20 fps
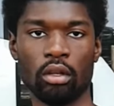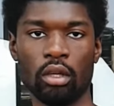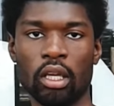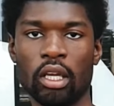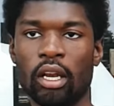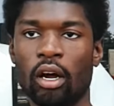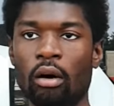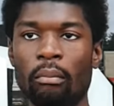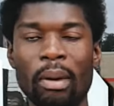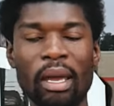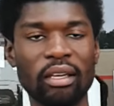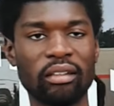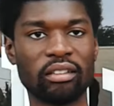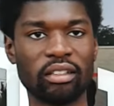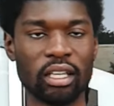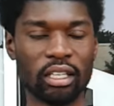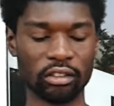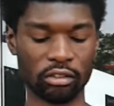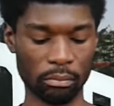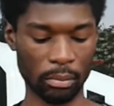It don't make
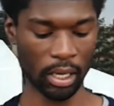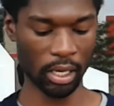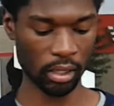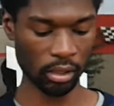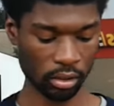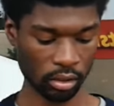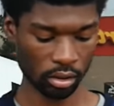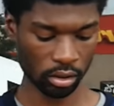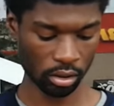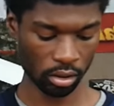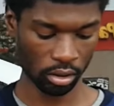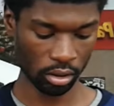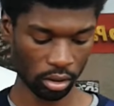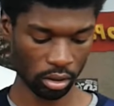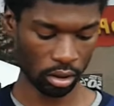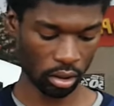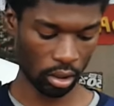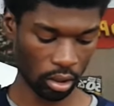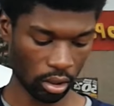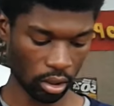sense, man.
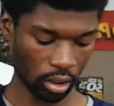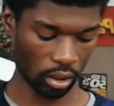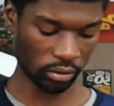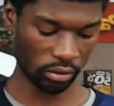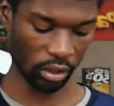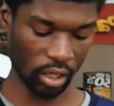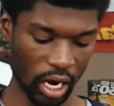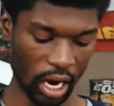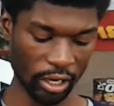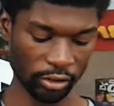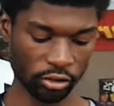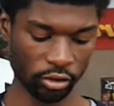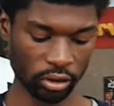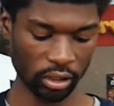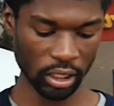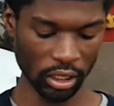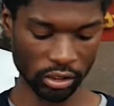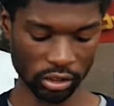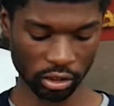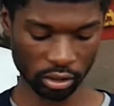It's a
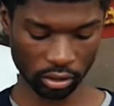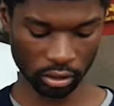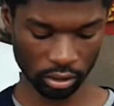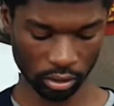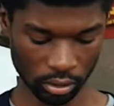contradiction.